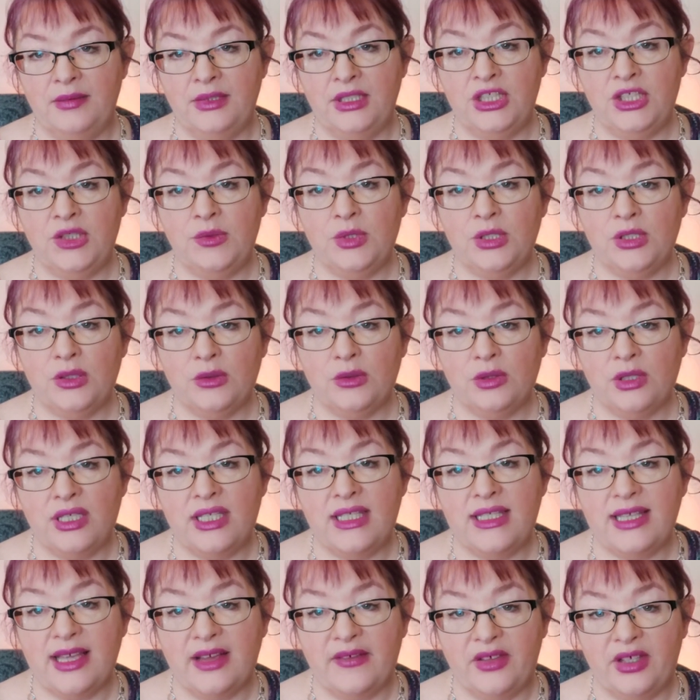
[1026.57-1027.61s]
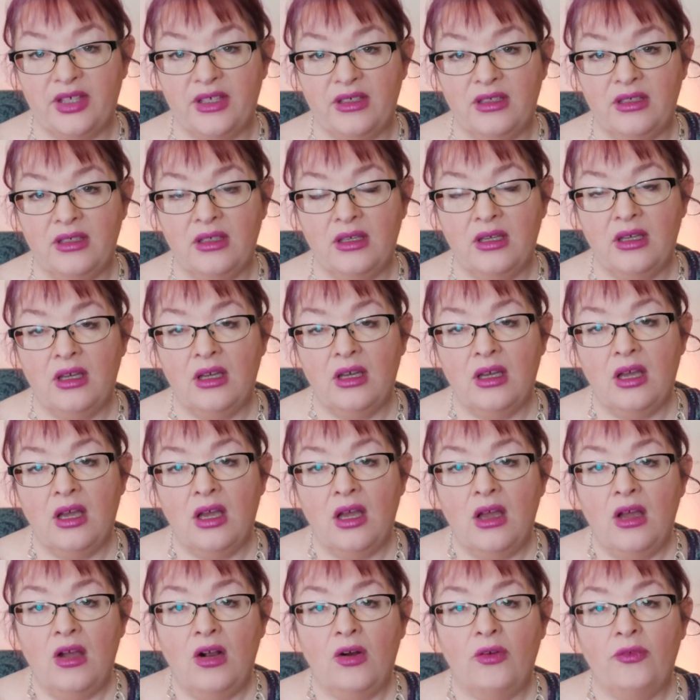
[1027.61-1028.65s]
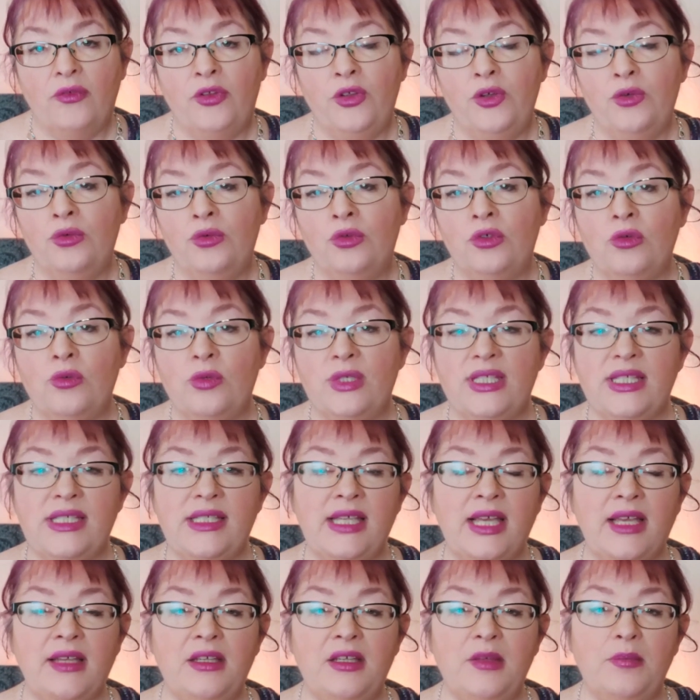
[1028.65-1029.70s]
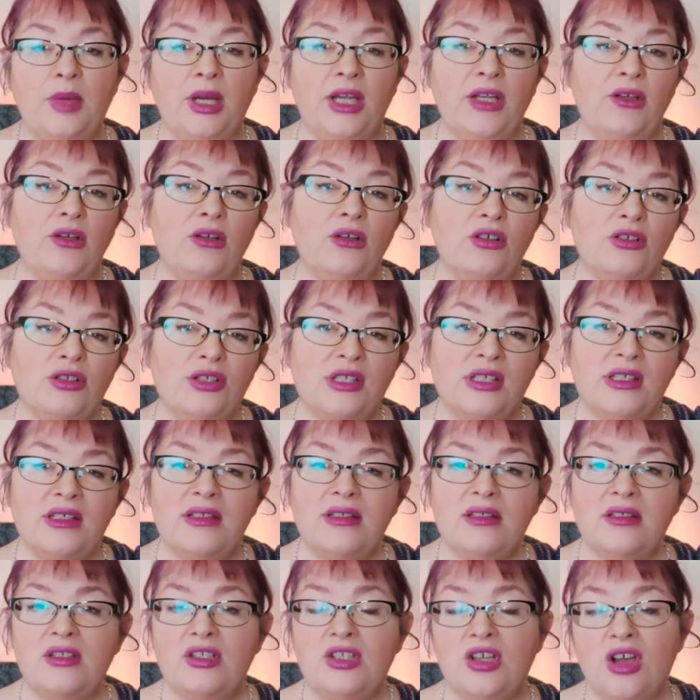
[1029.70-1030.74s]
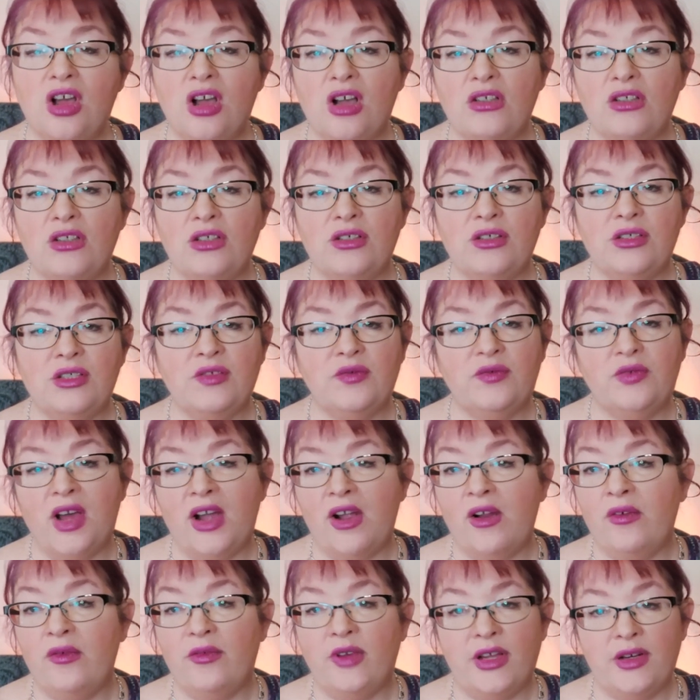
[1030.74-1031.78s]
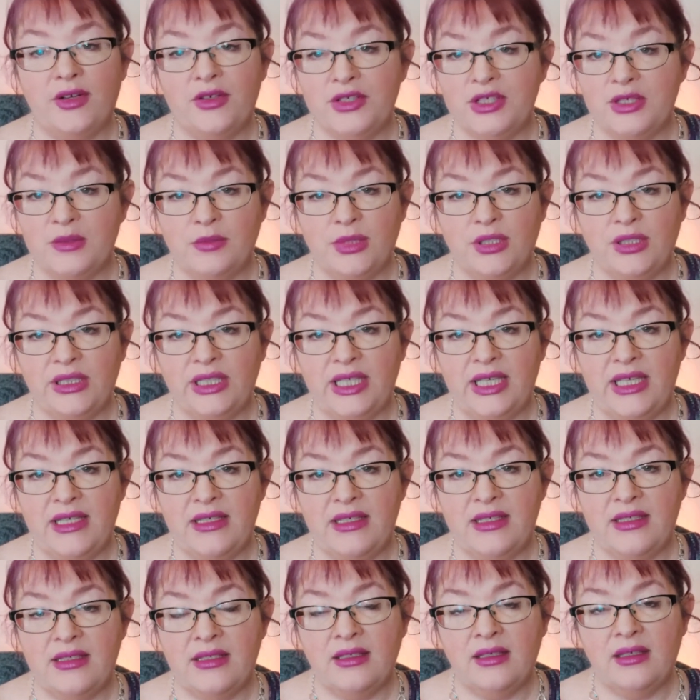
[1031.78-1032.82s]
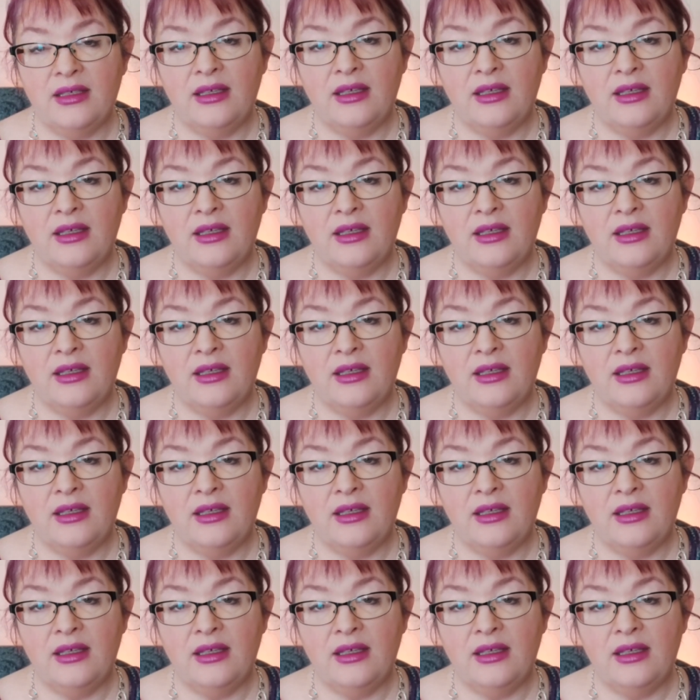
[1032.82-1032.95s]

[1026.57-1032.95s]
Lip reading: She was only 7. Her funeral was attended by nurses, doctors, firefighters, and police.